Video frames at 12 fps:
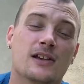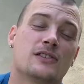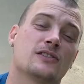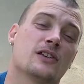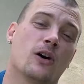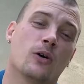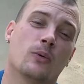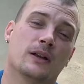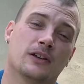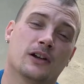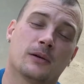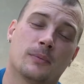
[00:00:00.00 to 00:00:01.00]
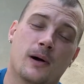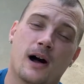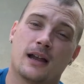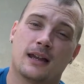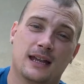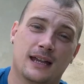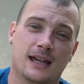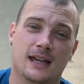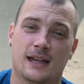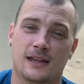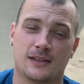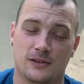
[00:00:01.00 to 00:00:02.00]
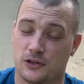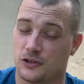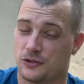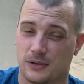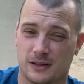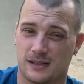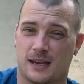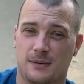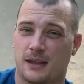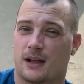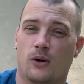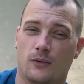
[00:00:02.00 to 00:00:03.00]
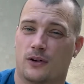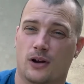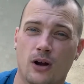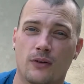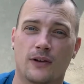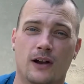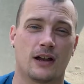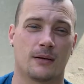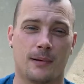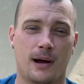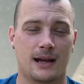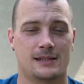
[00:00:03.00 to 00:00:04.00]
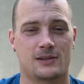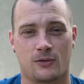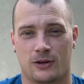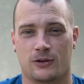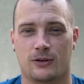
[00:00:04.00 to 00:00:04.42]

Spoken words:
So when you're doing the same thing over and over, your body's going to